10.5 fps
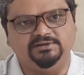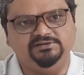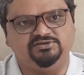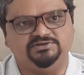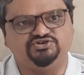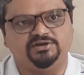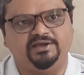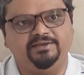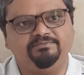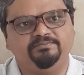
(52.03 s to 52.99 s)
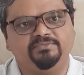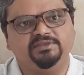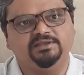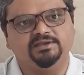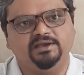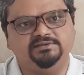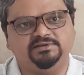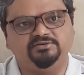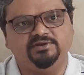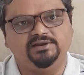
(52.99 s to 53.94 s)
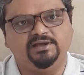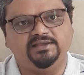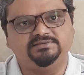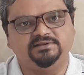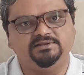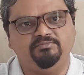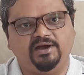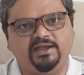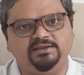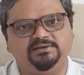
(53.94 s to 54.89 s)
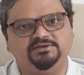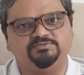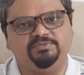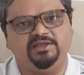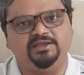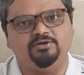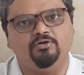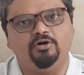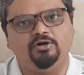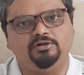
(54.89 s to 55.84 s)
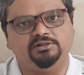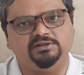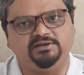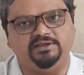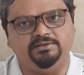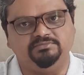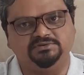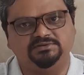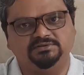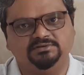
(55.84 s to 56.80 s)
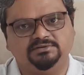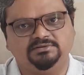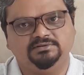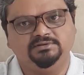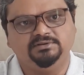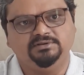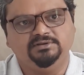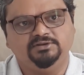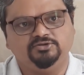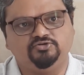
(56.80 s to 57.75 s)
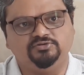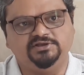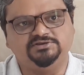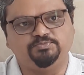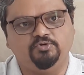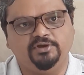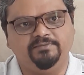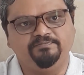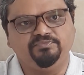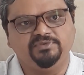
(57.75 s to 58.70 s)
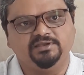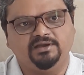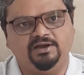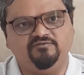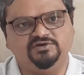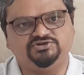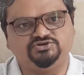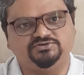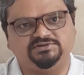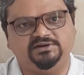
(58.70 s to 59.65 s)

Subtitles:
Till such time as I realized that the mind is playing all the games. Through this poem, I wish to